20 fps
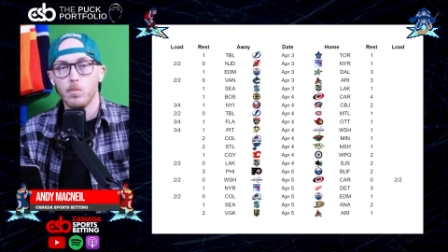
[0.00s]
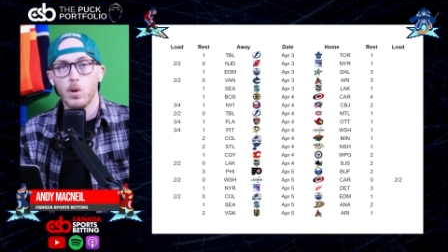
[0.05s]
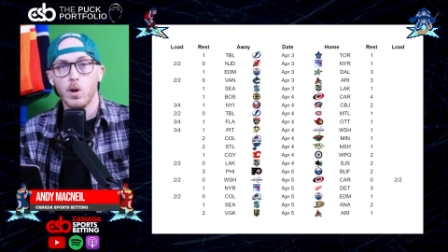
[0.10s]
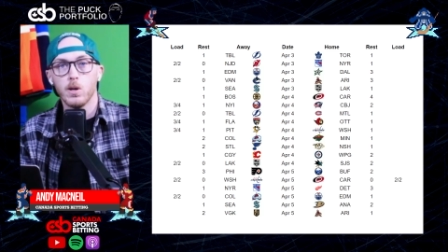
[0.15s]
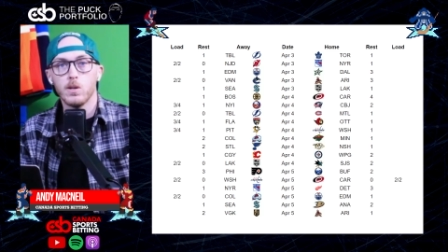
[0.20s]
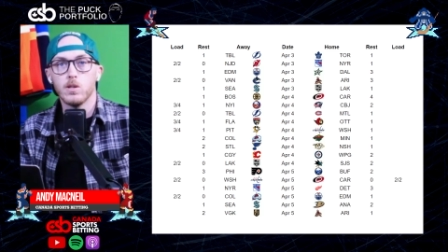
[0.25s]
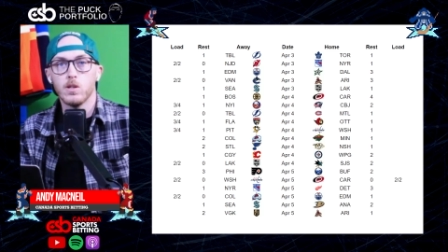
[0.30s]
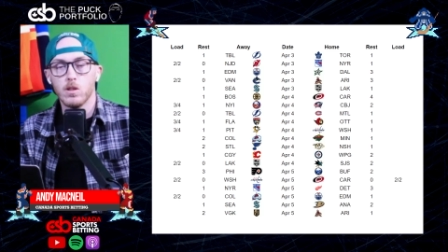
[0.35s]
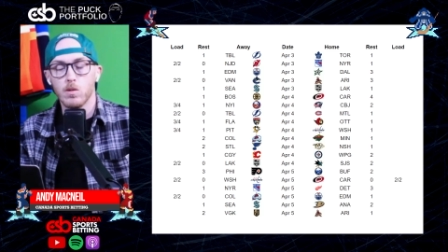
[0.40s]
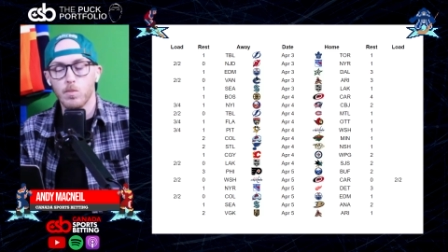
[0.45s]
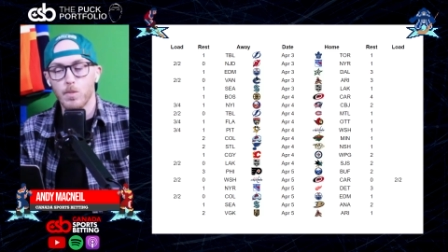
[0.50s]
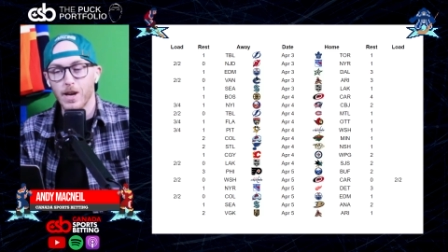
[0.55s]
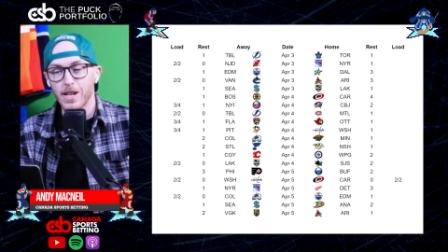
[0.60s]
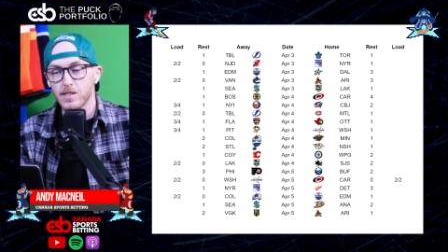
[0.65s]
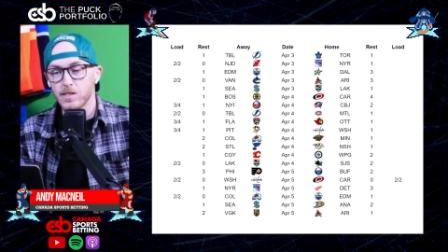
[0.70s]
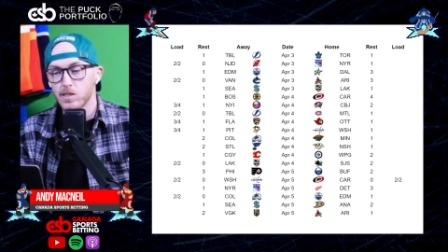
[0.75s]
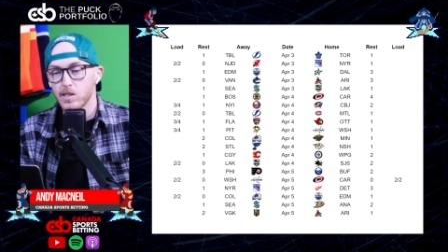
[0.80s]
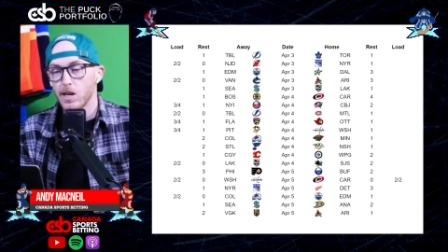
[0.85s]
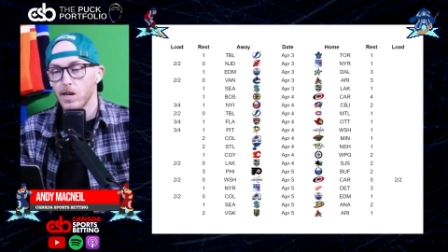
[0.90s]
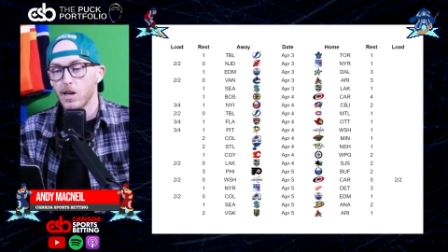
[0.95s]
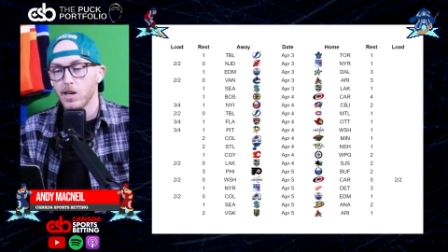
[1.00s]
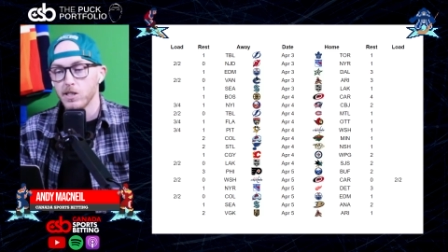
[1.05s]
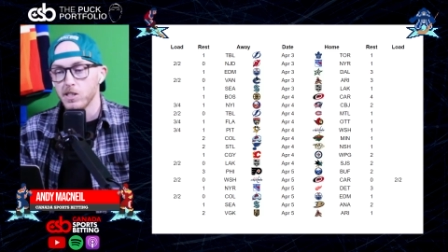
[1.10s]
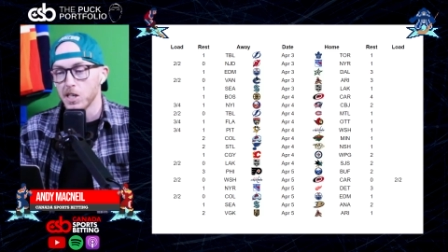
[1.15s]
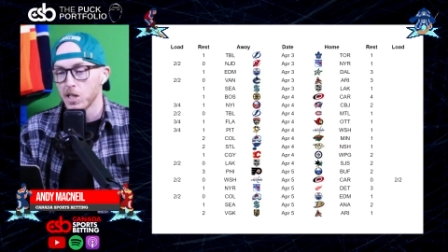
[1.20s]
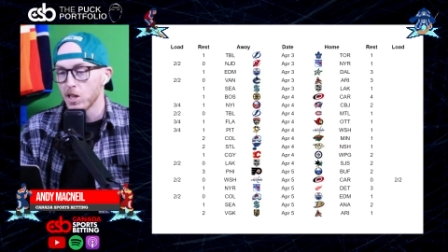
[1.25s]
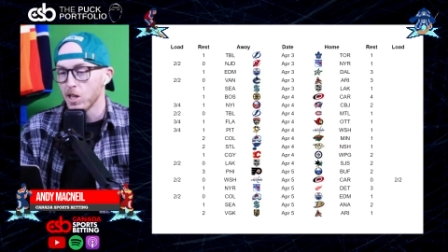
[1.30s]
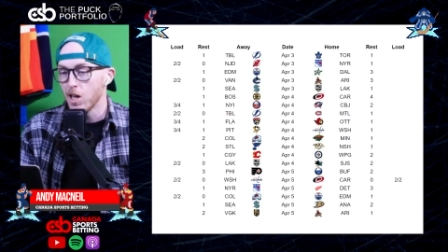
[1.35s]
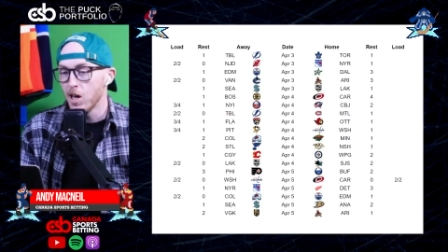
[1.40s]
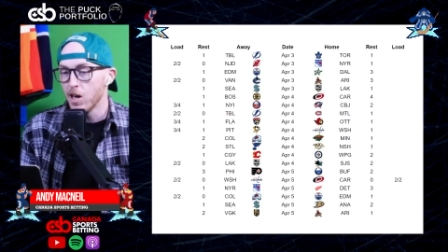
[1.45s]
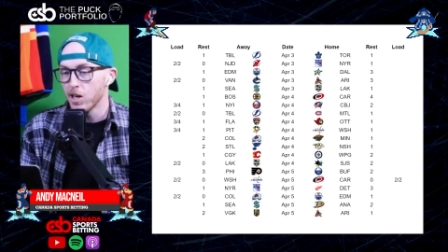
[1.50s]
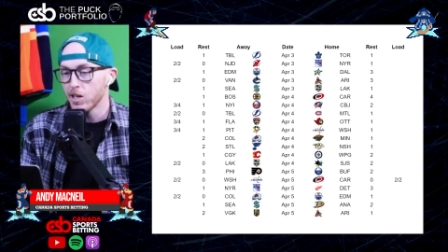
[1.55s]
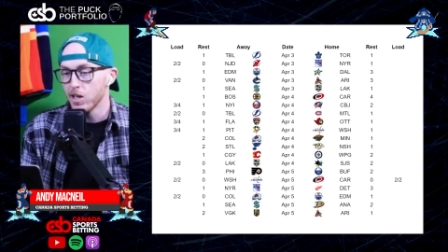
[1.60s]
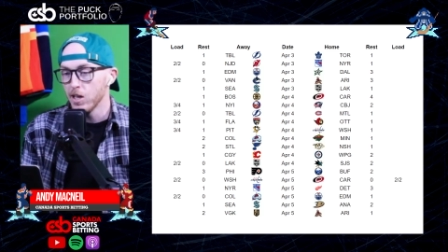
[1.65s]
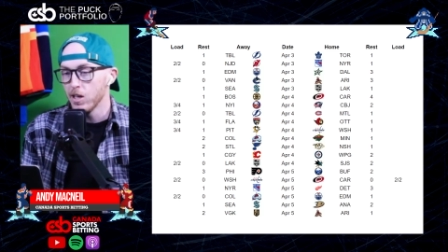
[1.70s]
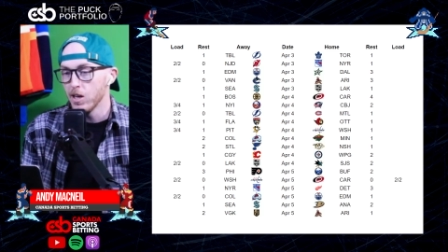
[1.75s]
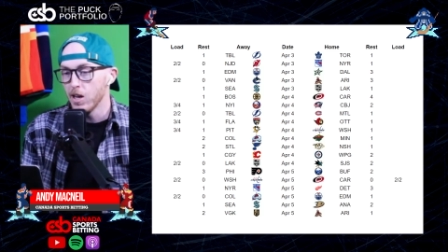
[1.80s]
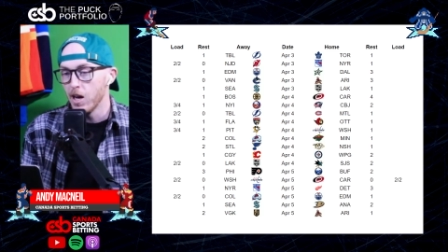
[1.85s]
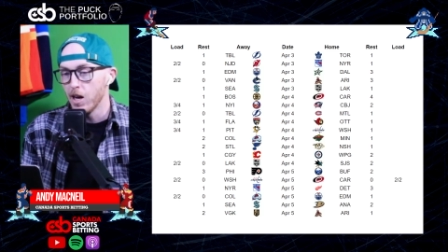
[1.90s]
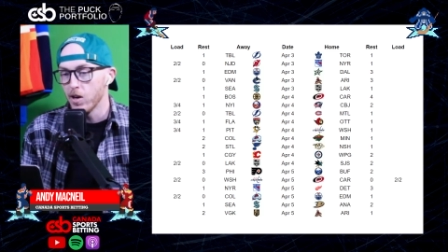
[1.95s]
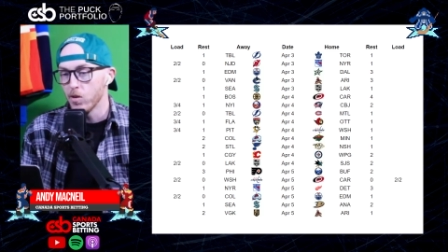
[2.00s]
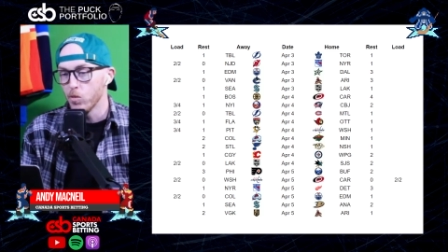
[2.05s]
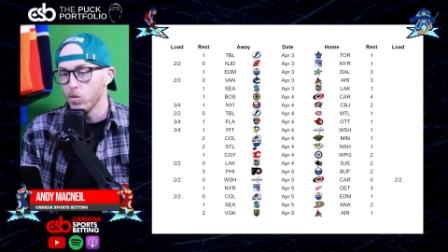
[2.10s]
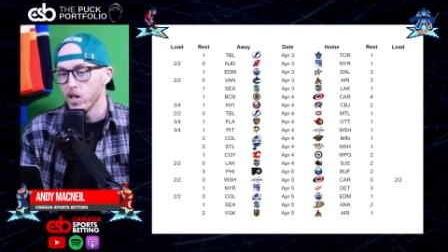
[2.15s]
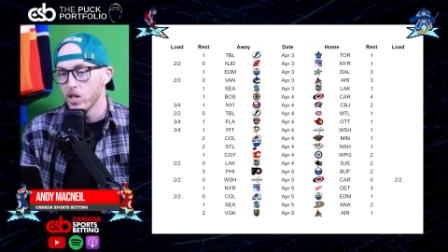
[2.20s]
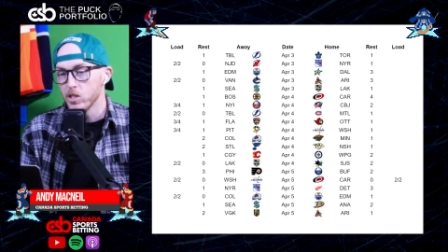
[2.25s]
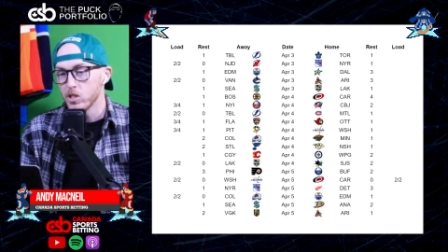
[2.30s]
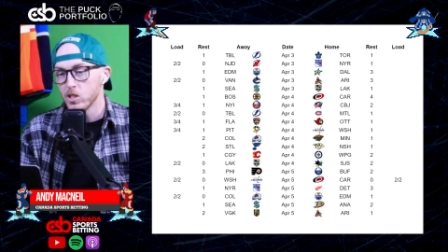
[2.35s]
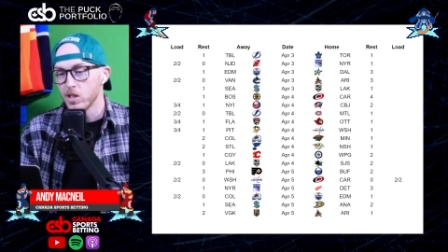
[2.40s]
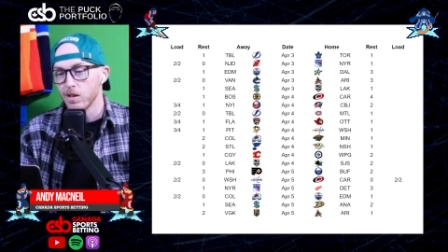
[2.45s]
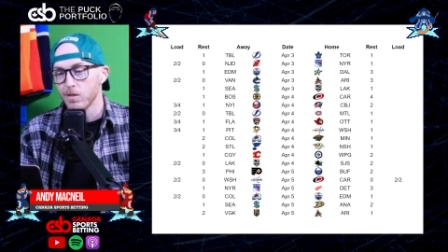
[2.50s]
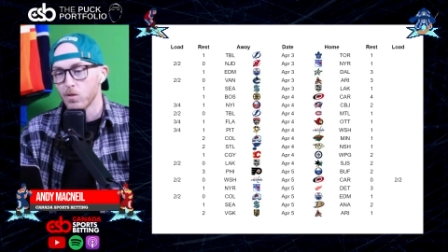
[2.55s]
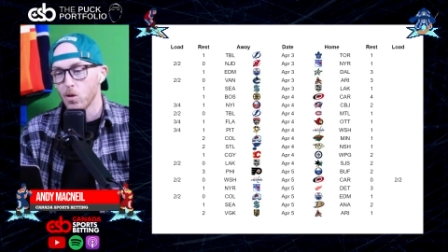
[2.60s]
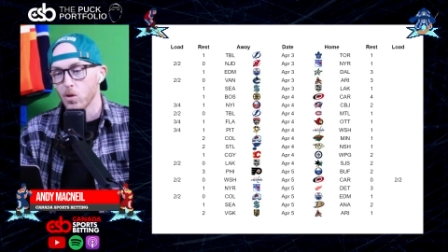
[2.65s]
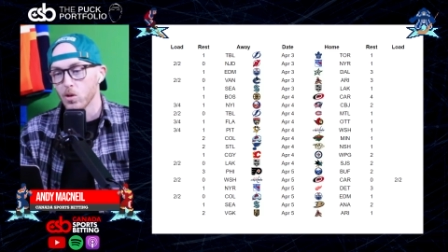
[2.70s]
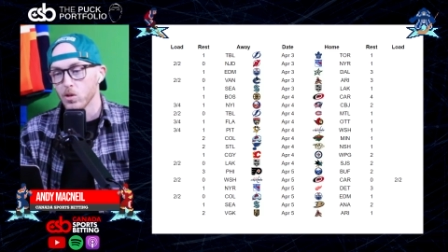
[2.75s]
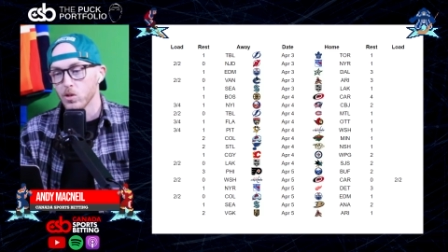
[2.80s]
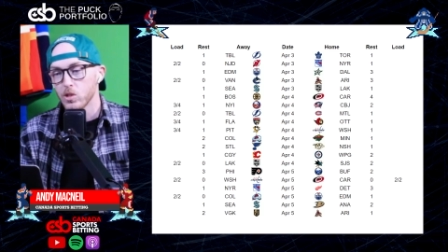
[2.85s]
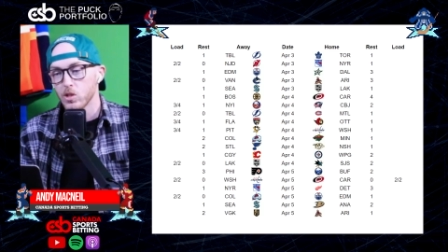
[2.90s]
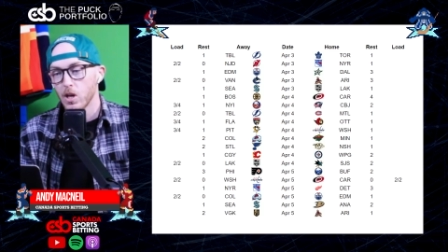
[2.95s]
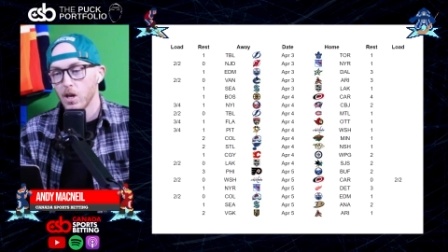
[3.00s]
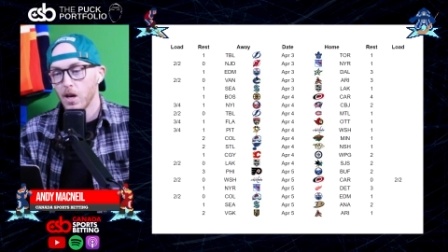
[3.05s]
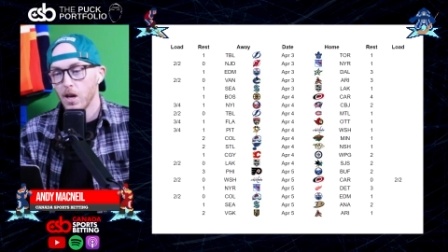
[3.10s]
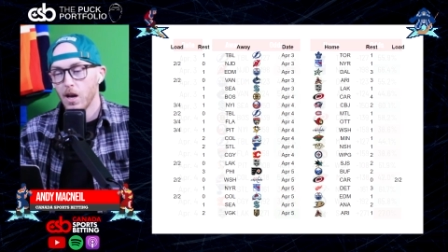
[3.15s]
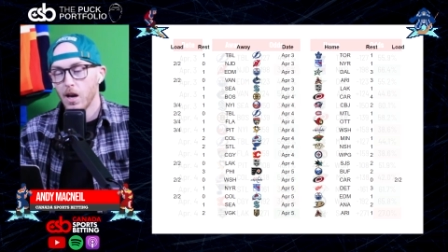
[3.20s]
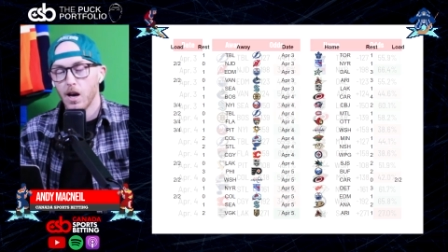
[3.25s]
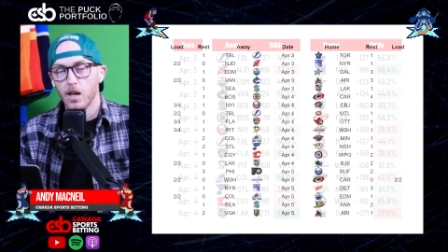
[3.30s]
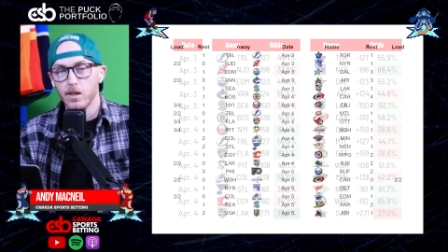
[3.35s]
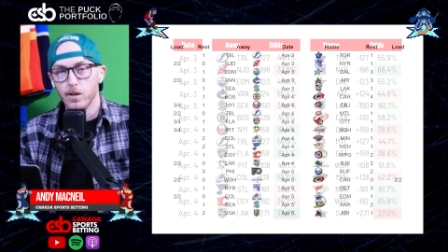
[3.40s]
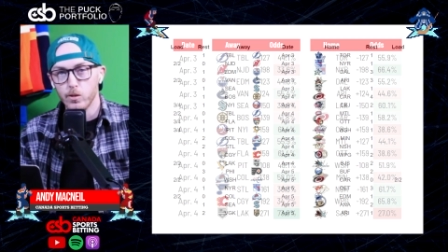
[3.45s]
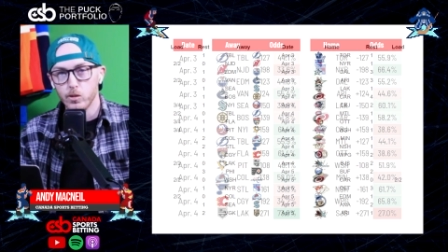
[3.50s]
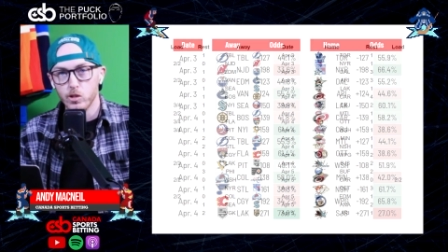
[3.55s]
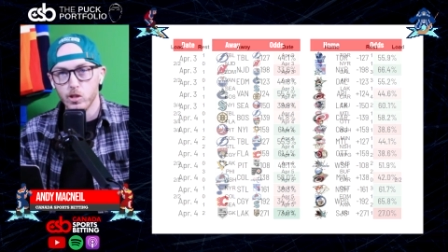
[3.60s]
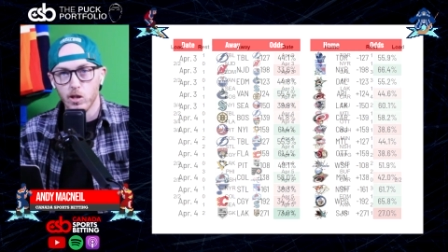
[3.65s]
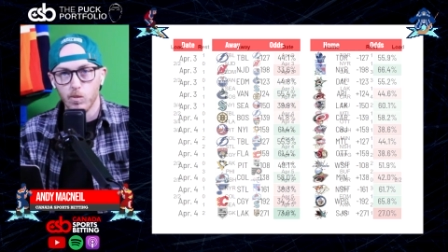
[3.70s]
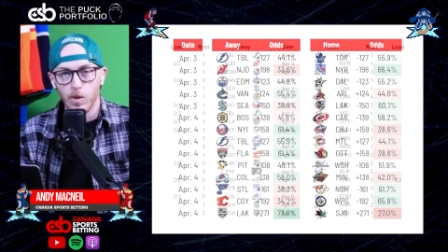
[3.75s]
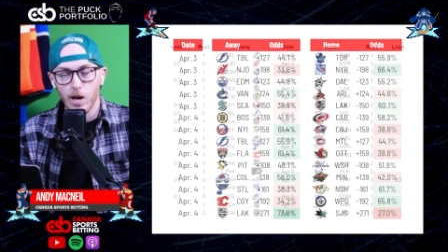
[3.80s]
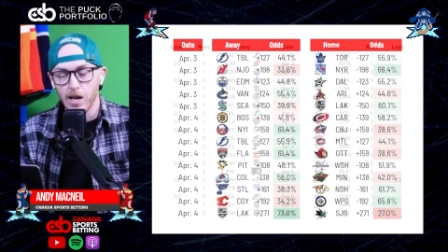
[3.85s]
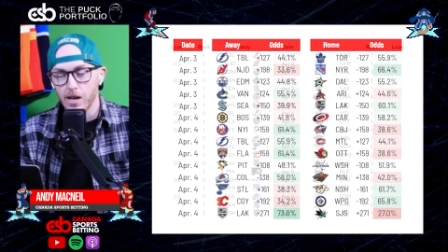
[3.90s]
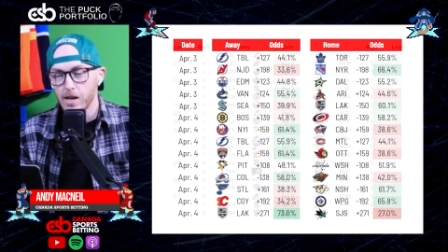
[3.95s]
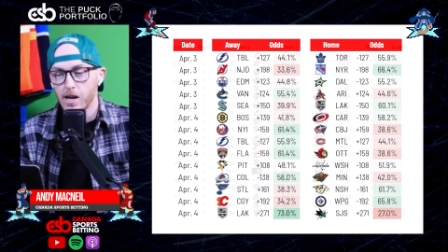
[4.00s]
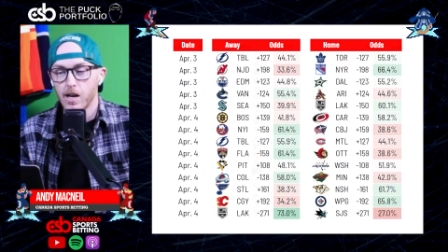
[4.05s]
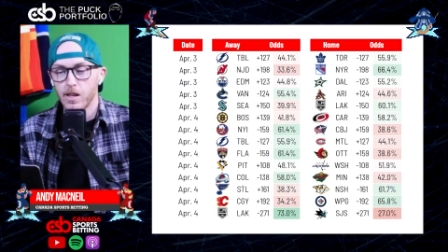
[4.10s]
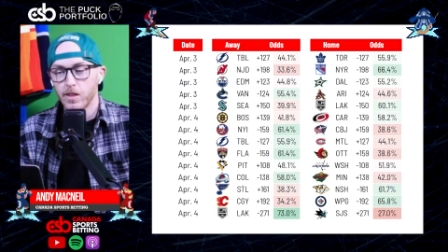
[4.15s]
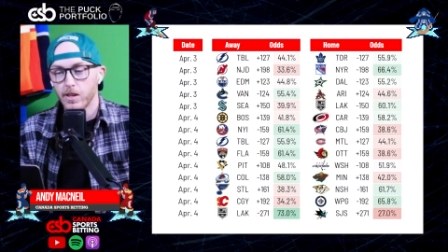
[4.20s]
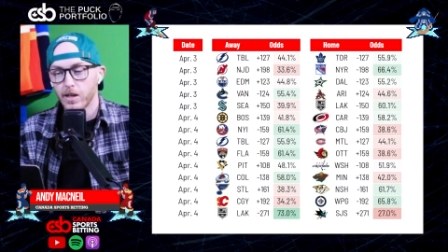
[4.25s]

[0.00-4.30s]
But to the bets that I did lock in on Wednesday, of course, a losing bet on the